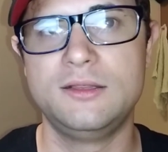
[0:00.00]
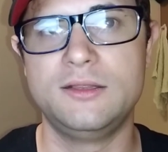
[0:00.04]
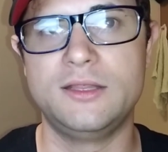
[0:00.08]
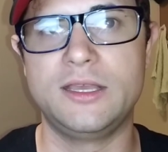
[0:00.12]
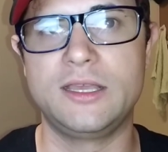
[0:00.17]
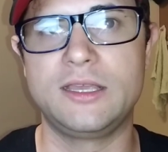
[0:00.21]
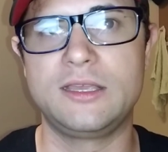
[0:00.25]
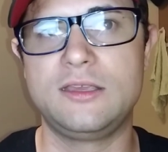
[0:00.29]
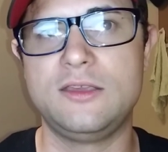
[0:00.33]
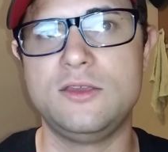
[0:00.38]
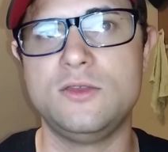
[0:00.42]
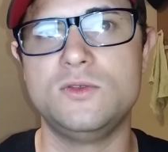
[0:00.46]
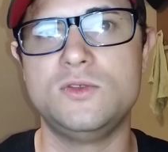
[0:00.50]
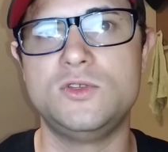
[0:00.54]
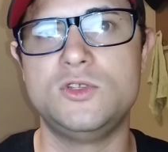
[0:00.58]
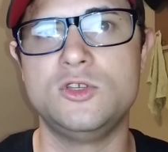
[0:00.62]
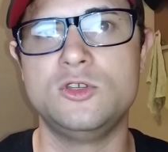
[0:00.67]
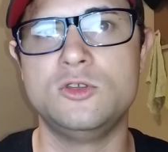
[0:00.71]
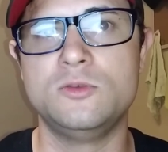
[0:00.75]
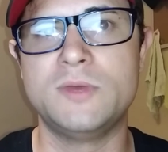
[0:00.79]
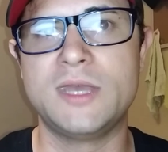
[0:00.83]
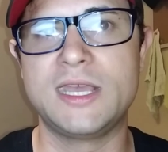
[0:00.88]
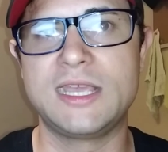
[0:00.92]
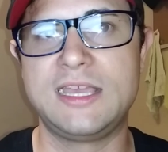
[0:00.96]
Like
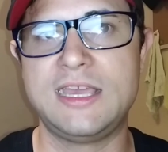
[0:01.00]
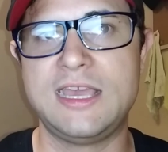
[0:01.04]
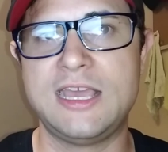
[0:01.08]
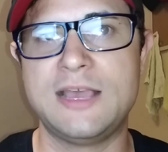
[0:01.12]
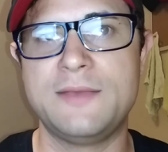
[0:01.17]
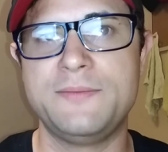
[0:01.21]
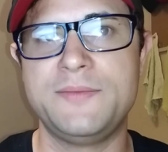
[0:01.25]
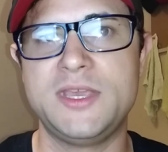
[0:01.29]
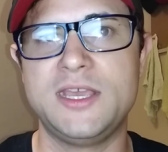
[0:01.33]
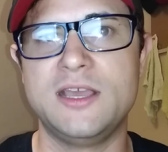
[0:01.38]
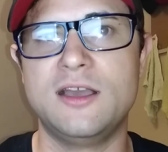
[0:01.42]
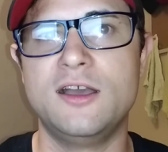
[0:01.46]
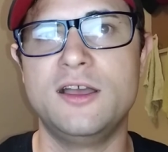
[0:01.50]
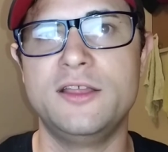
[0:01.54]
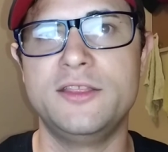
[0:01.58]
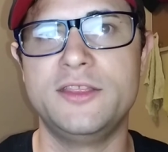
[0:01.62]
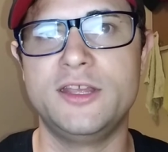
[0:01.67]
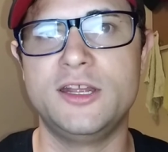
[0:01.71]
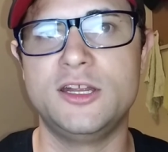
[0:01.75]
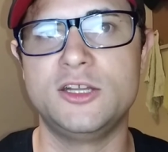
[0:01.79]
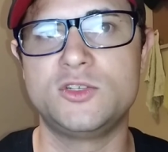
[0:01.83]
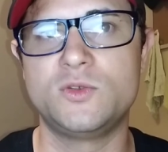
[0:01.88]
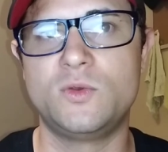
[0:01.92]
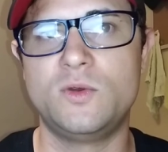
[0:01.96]
YouTube, I can't be on
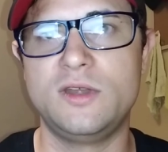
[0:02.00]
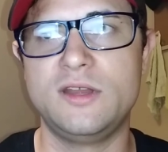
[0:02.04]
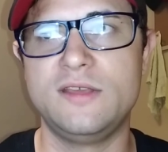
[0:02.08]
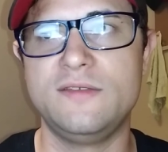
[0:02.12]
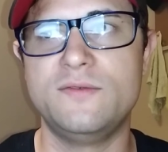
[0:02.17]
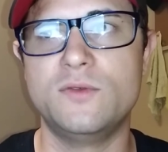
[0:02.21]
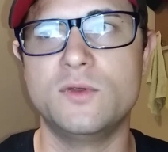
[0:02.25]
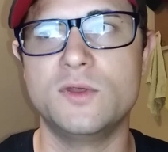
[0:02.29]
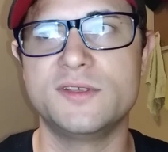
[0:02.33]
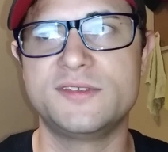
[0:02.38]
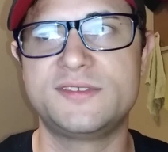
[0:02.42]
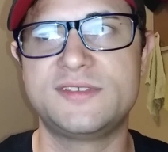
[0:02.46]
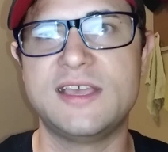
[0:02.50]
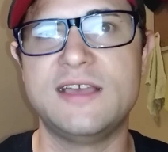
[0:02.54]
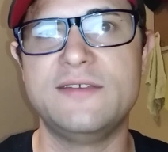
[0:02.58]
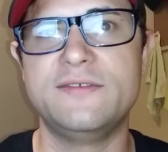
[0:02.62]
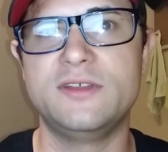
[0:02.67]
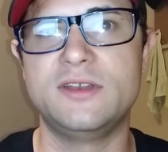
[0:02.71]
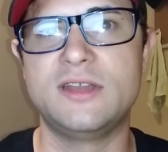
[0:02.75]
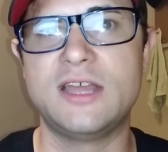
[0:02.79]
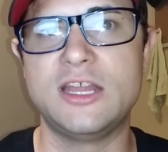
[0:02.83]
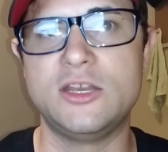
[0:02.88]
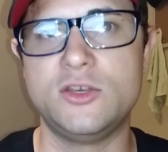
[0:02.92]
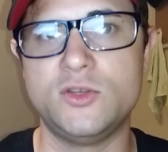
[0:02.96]
there twenty-four
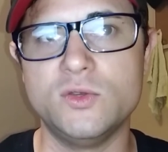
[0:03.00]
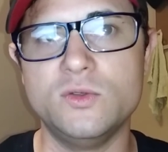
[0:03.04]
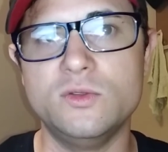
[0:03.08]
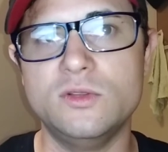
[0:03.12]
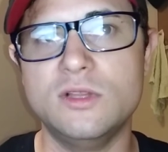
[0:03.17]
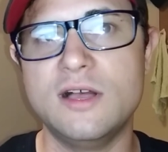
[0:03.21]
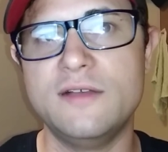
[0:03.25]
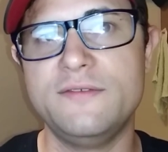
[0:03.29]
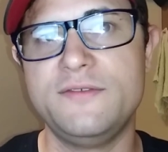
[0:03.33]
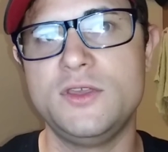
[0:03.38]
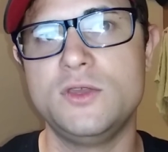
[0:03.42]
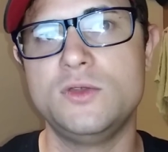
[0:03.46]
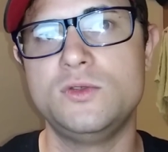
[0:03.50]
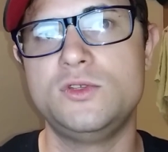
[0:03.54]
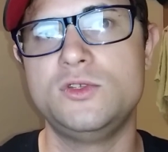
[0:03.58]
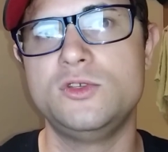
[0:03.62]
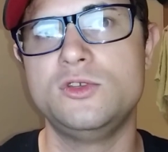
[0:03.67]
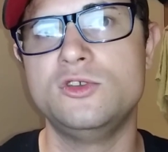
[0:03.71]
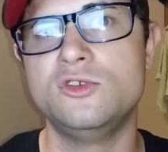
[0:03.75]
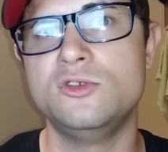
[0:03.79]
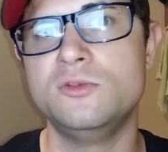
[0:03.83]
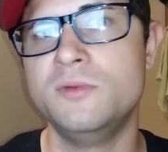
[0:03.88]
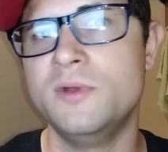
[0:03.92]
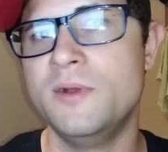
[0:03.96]
seven. I do love
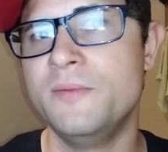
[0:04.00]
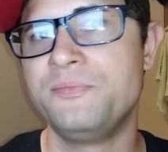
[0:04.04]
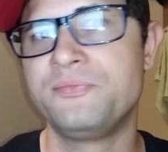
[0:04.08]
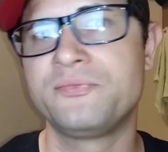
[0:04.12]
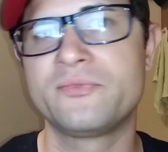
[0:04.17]
YouTube.